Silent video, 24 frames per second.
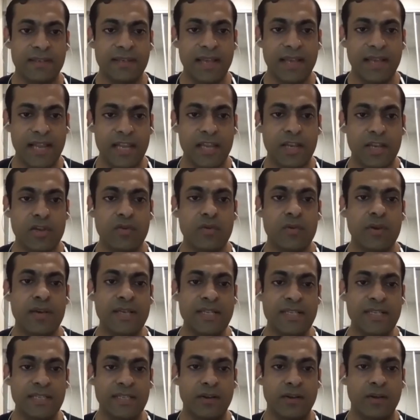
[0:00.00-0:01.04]
telling you
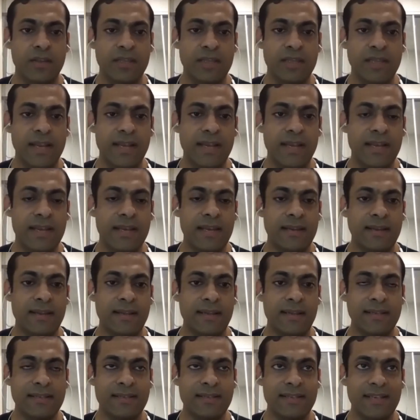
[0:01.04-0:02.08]
is
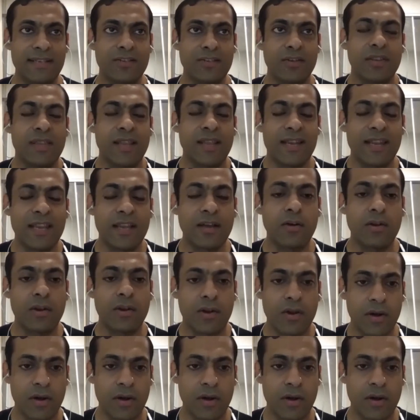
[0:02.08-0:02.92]
authentic or